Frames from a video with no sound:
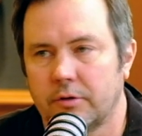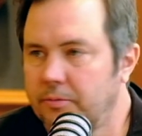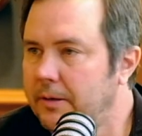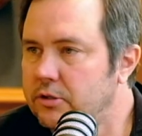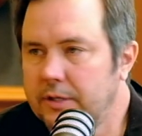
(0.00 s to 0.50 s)

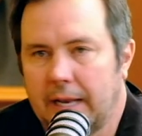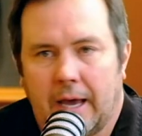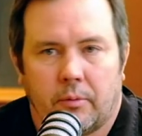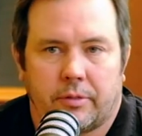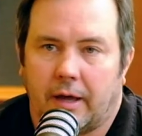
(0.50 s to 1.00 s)
especially
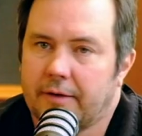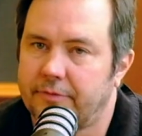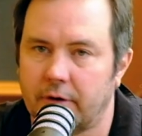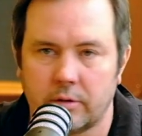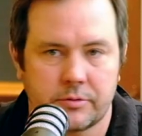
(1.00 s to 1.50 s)
now with
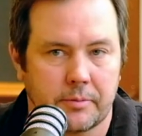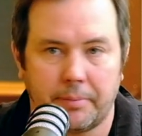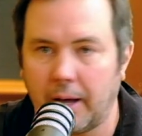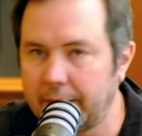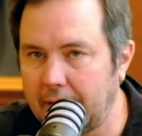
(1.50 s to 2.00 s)
iPhones and
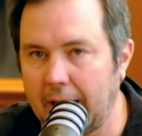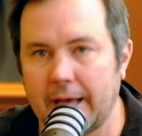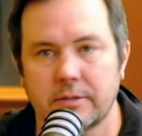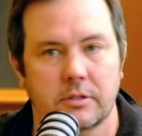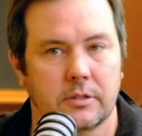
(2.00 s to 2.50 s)

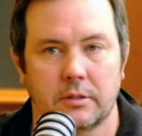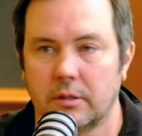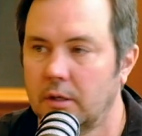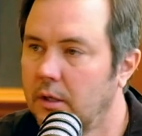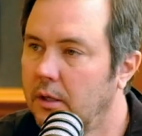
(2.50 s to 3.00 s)
podcasts and
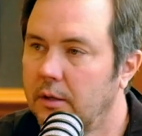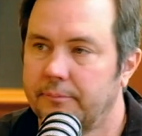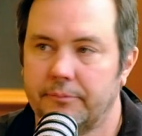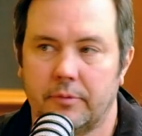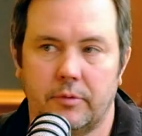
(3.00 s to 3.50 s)

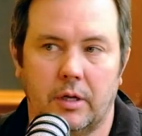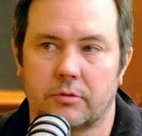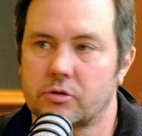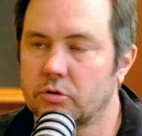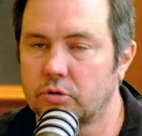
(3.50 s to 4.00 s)
you know
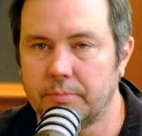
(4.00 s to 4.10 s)
social